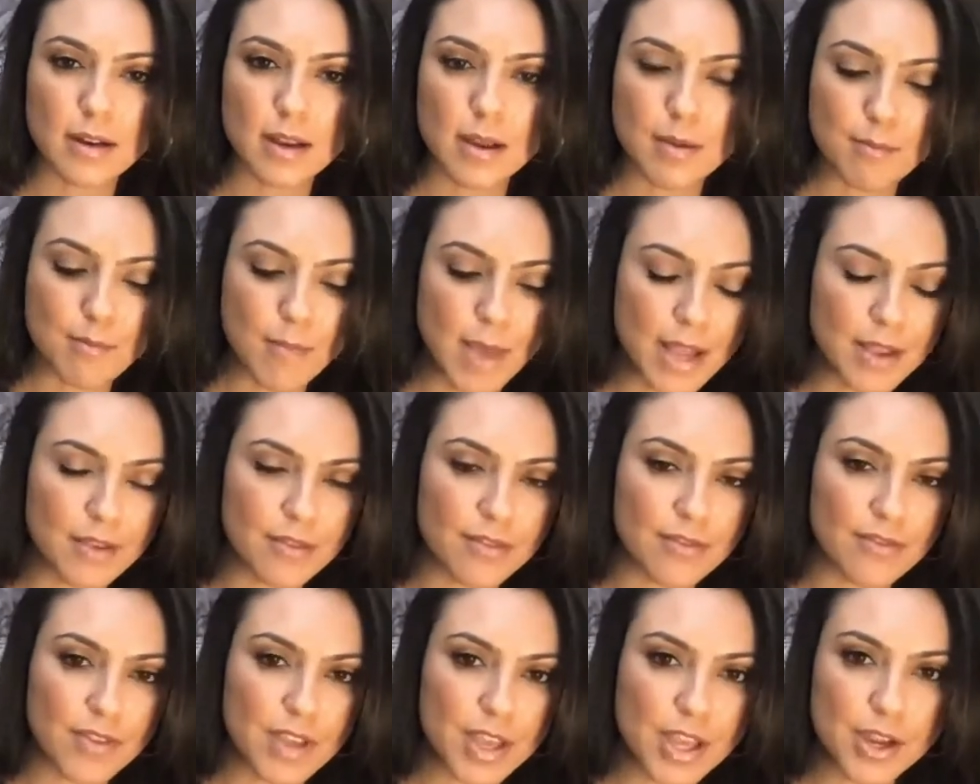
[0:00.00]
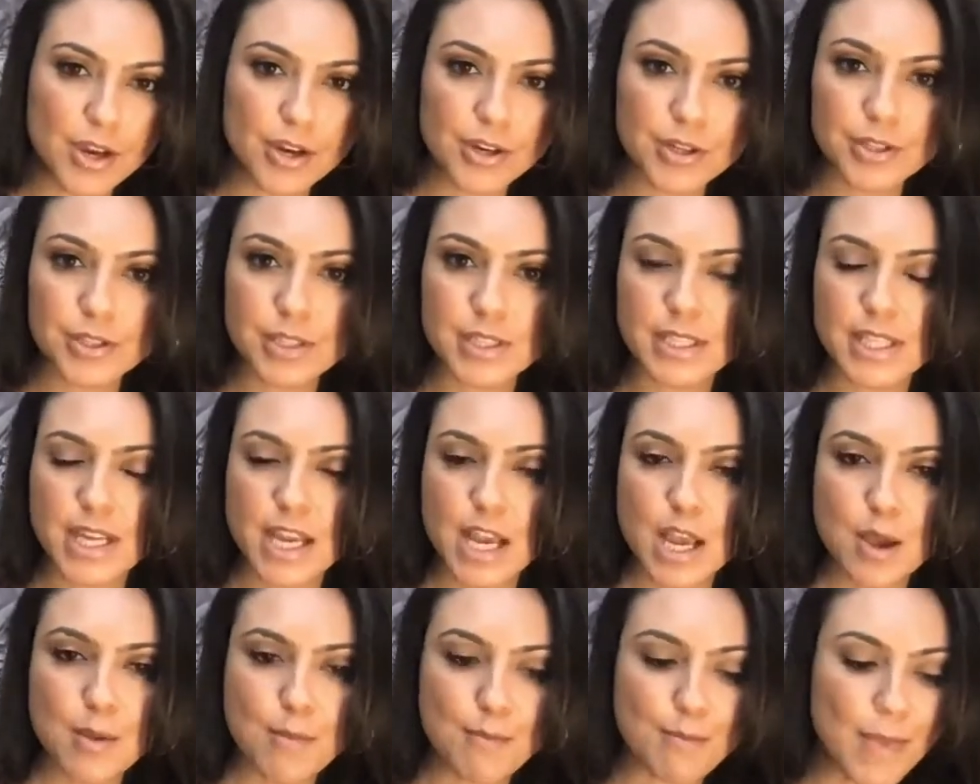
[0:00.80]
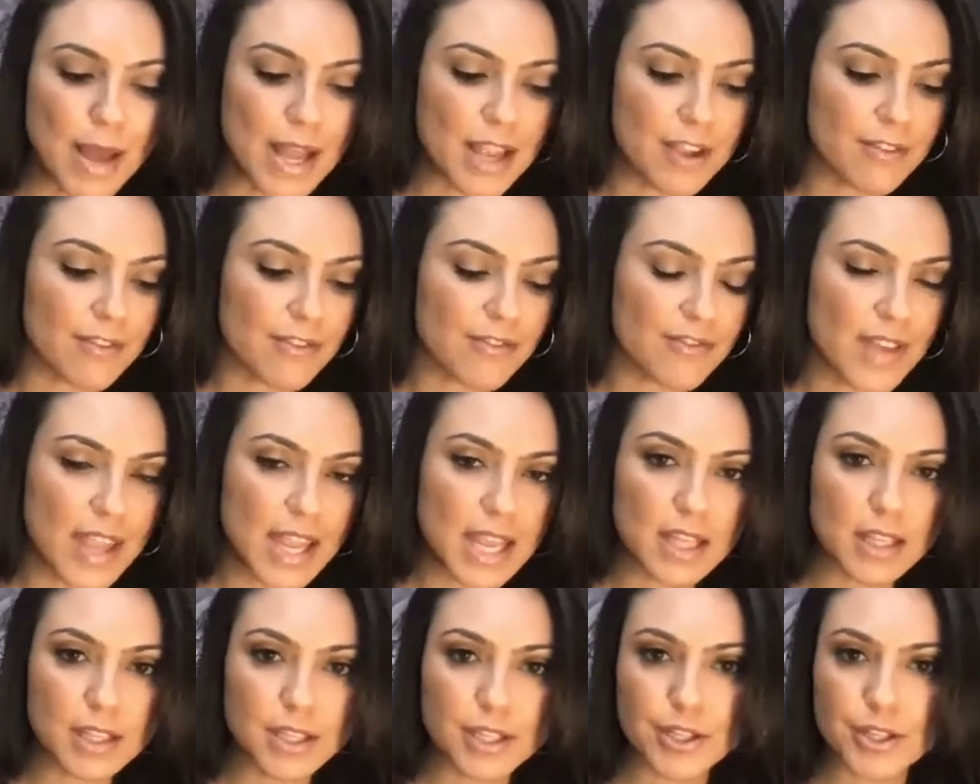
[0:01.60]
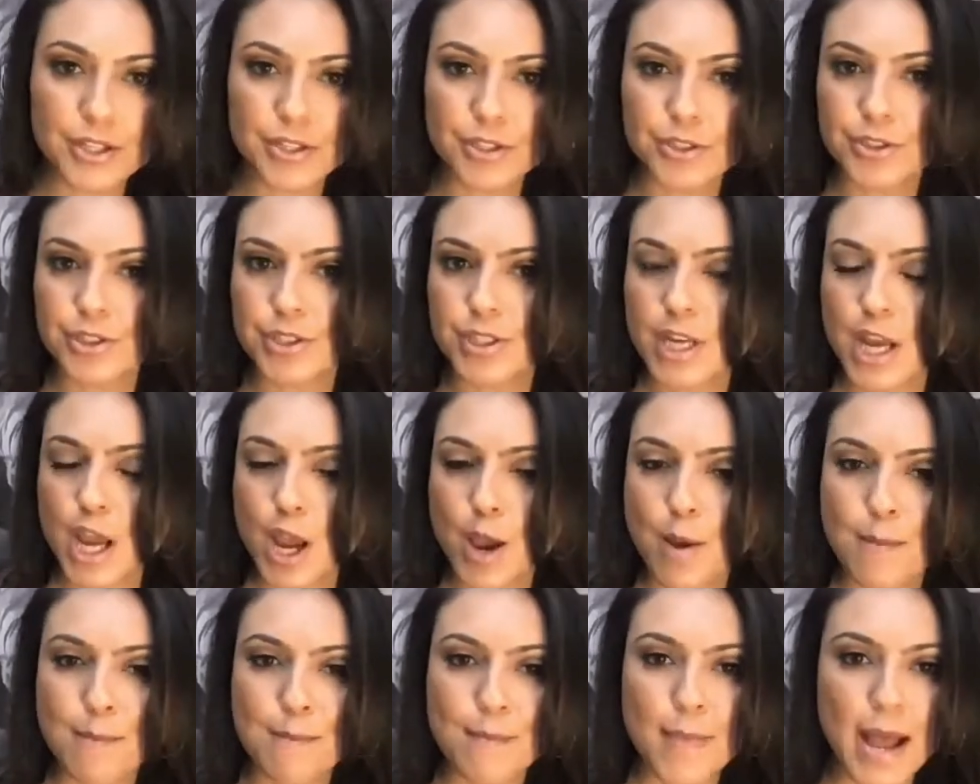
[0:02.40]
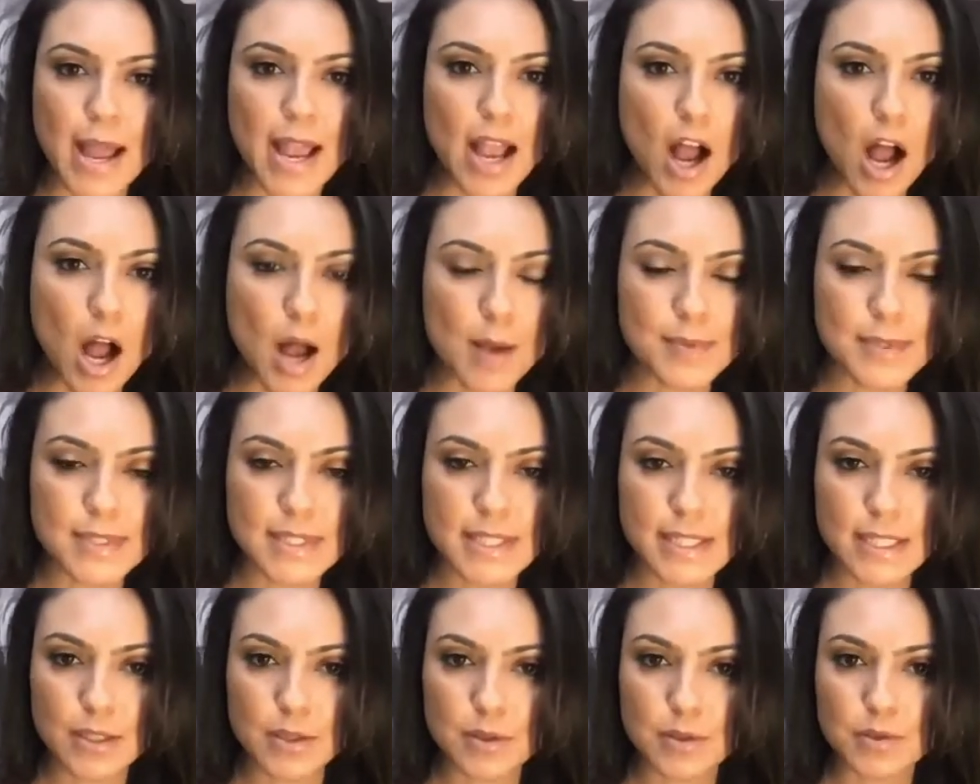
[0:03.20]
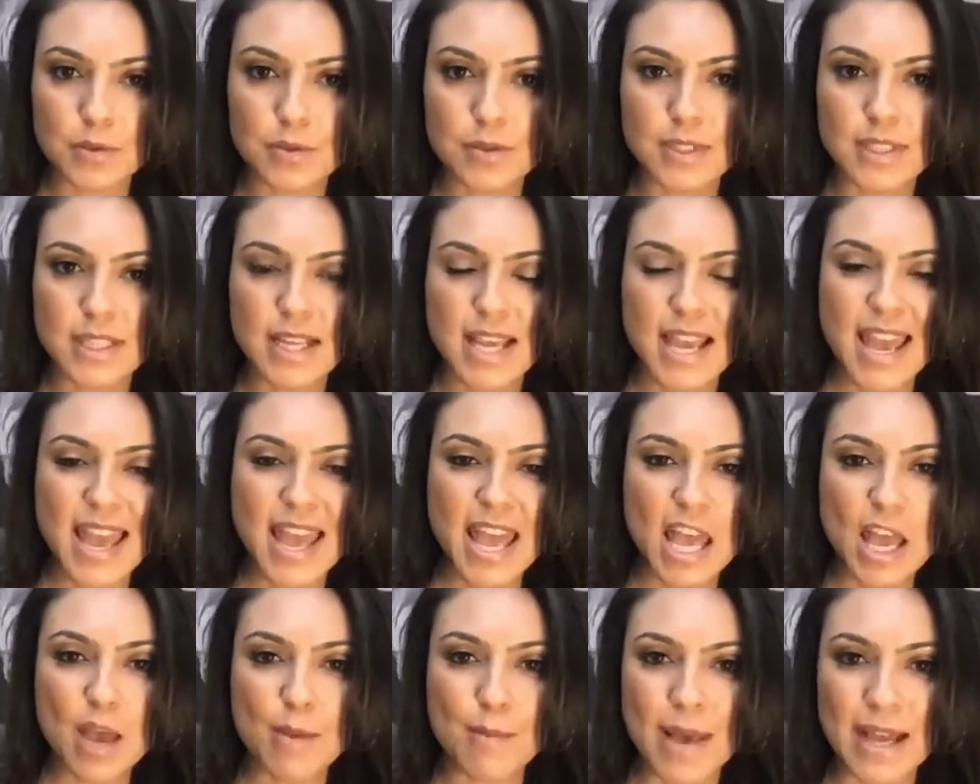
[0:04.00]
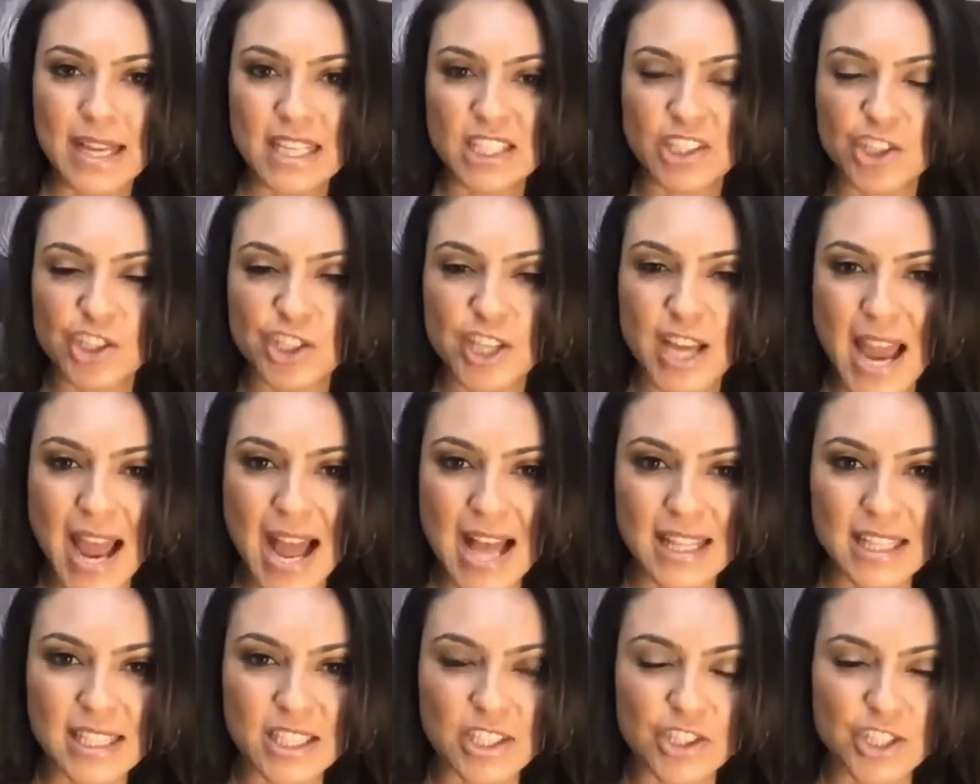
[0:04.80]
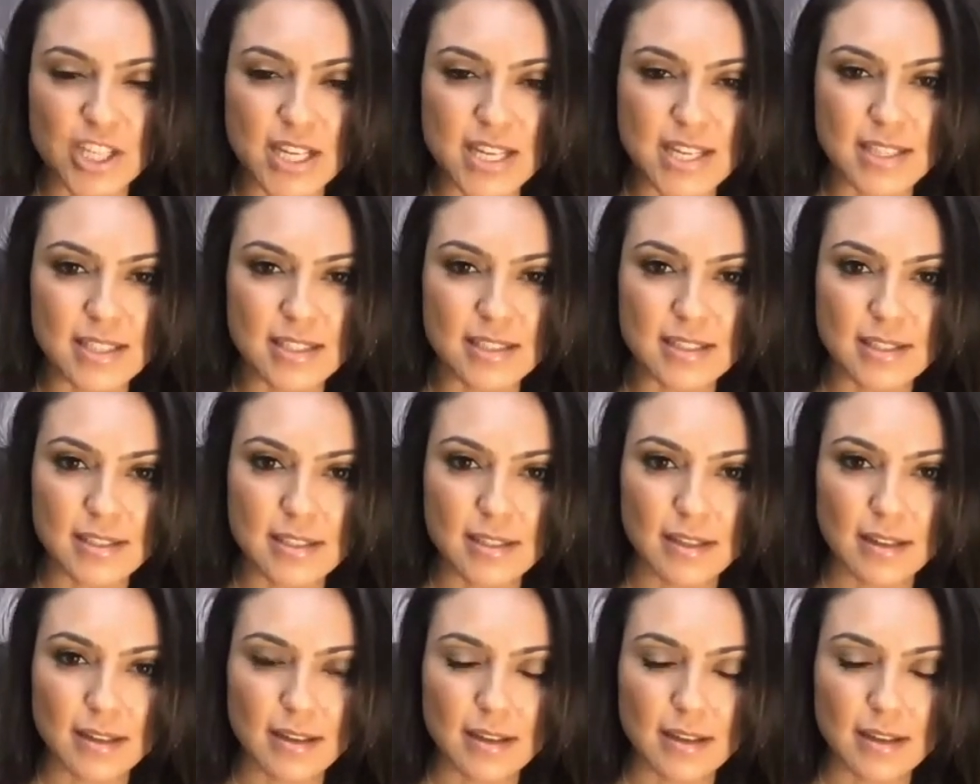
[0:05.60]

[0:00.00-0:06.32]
my fears, my failures, my obstacles, and my challenges.